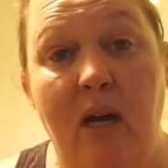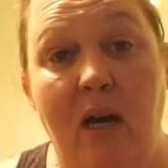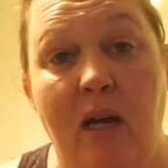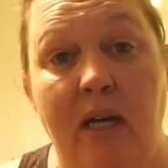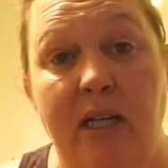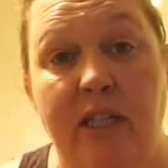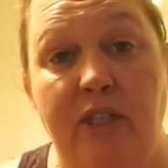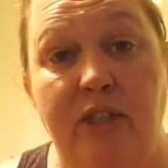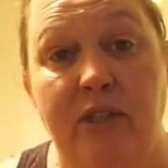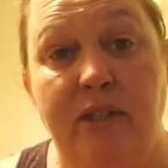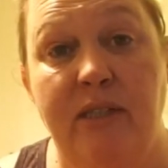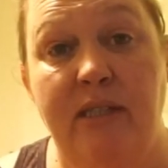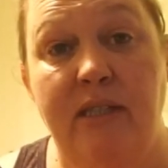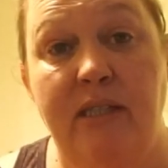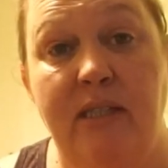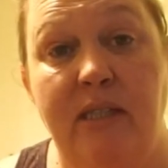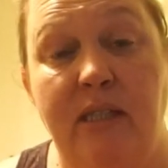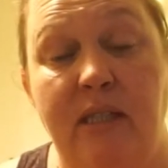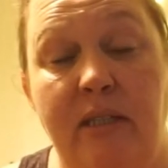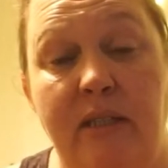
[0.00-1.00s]
I
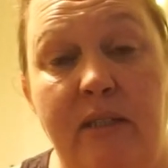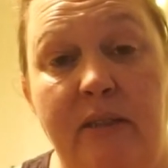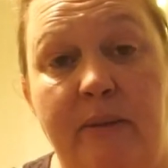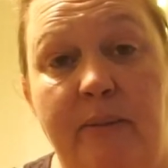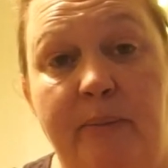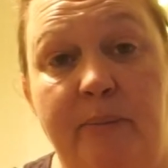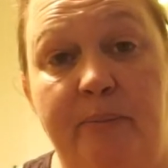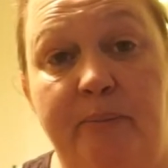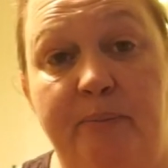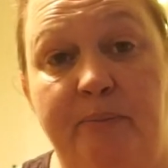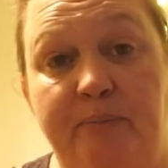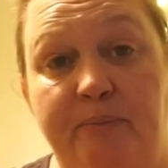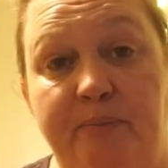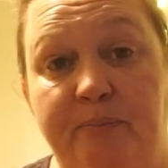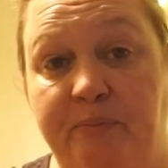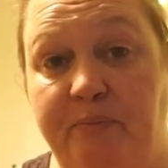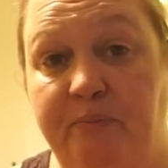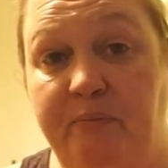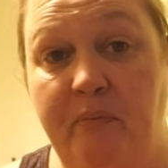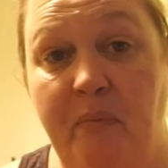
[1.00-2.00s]
just
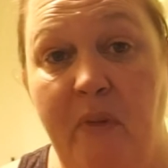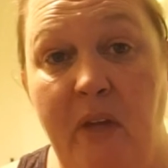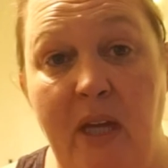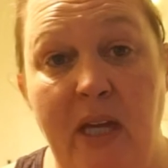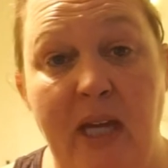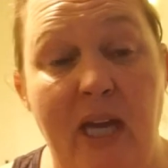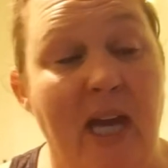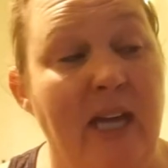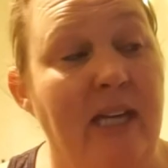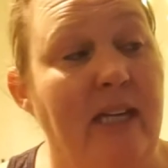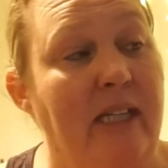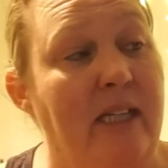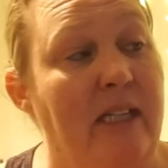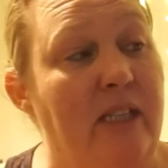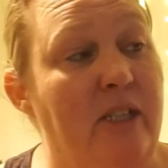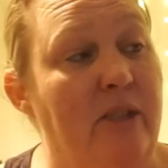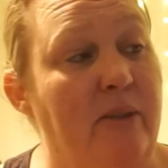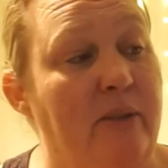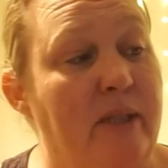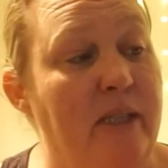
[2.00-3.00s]
can't get
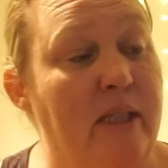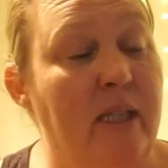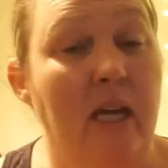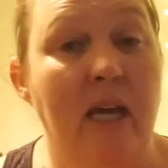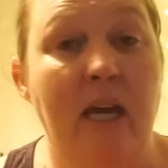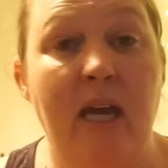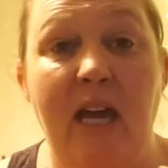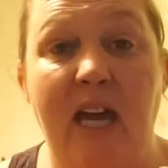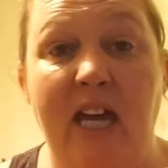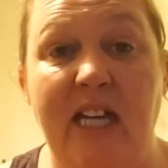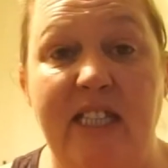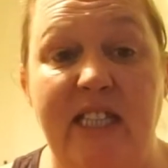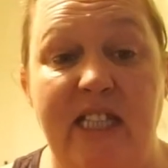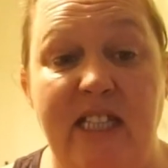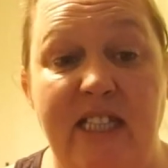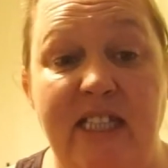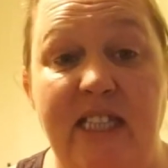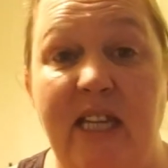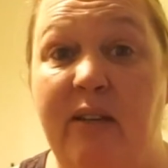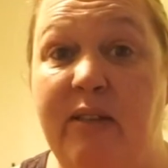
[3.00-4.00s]
into it. I said
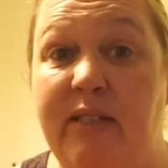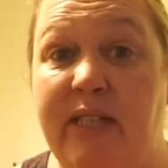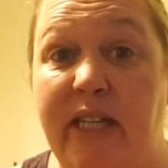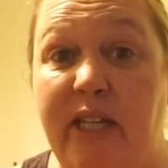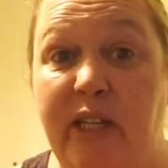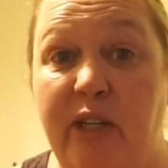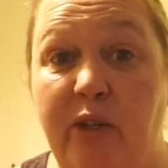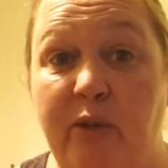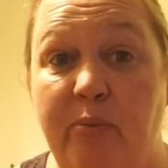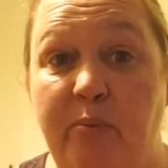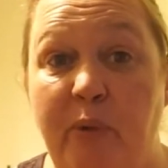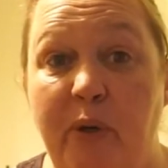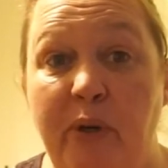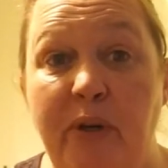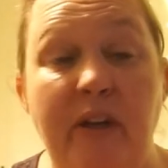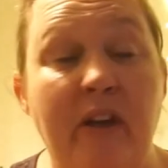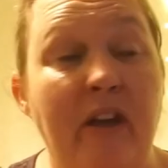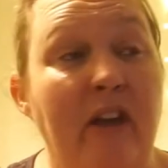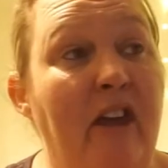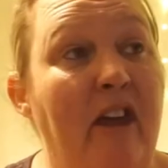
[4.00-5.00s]
it sounds like a good
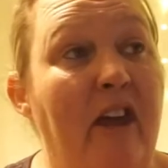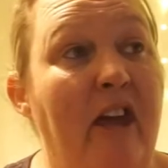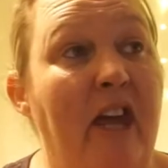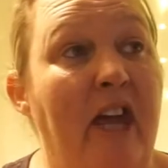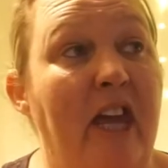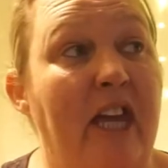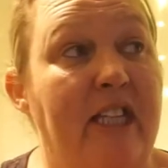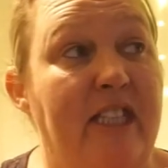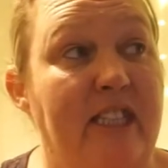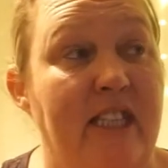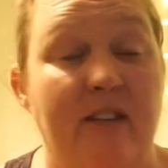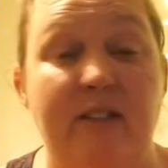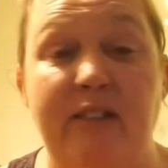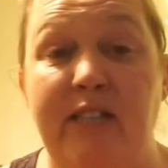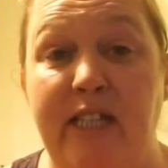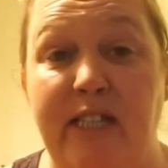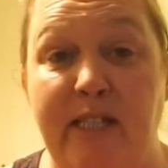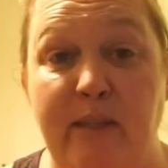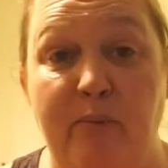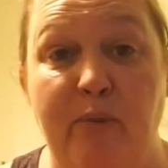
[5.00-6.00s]
book, it sounds
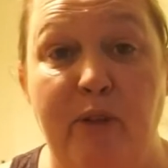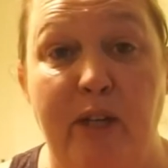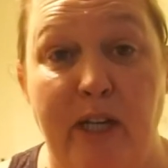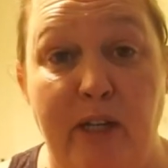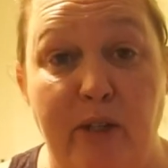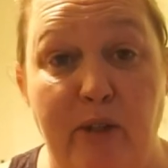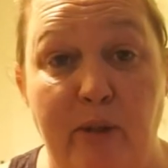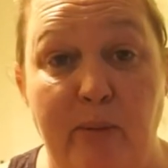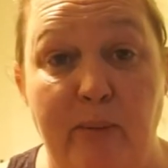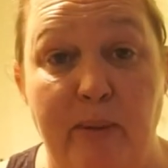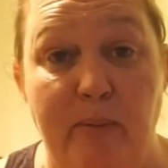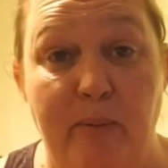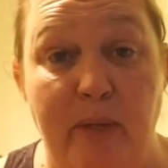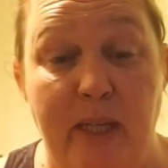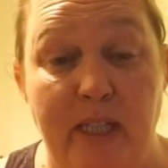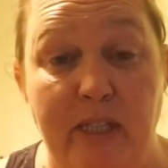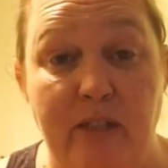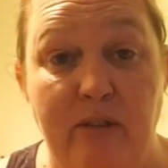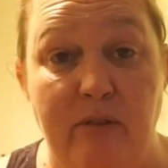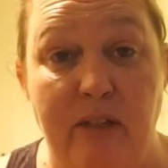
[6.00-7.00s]
like something I'd normally be
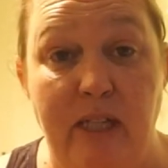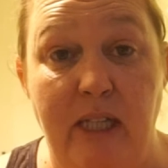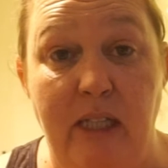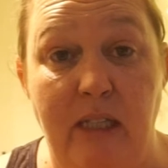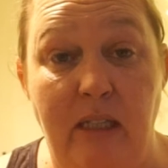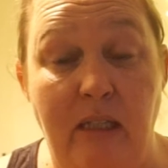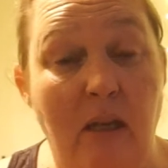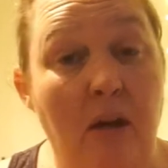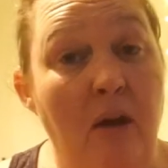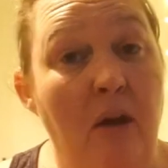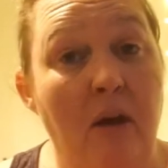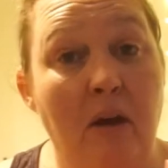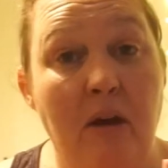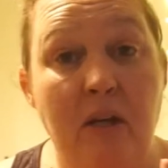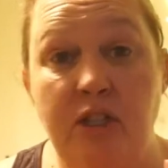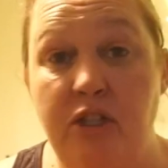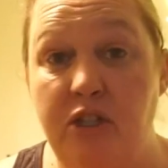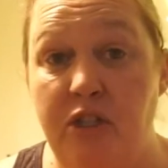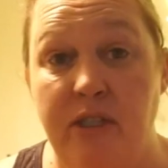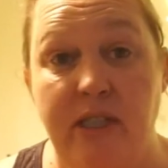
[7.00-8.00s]
into reading,
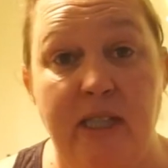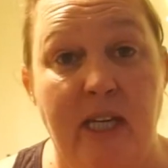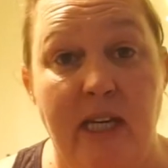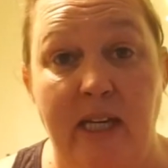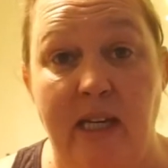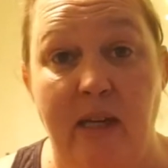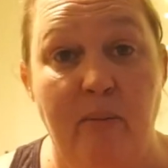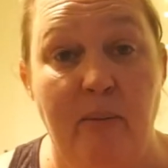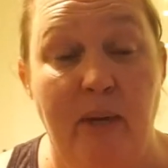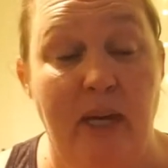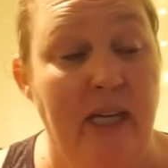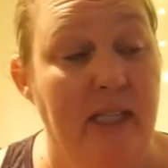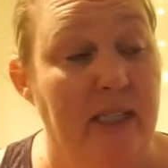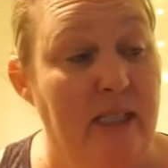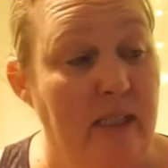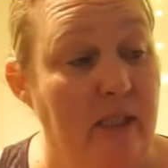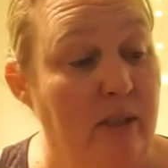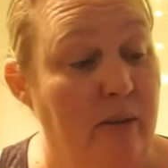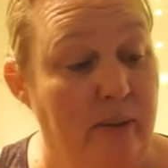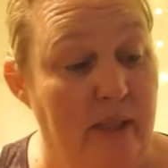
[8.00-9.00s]
just can't get my head
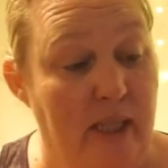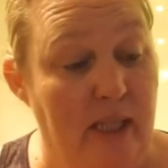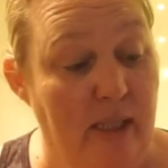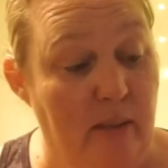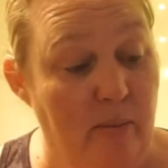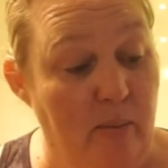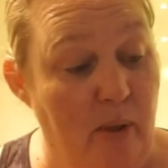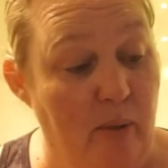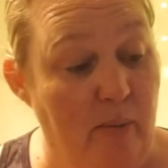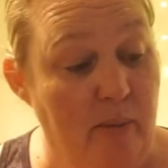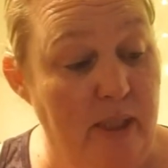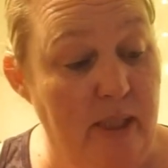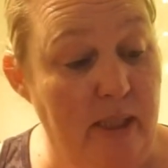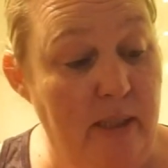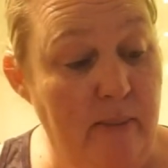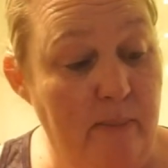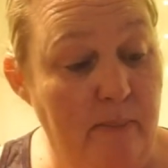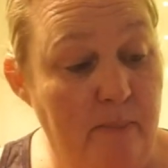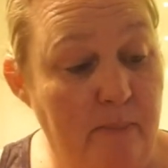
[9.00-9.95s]
into it at the moment.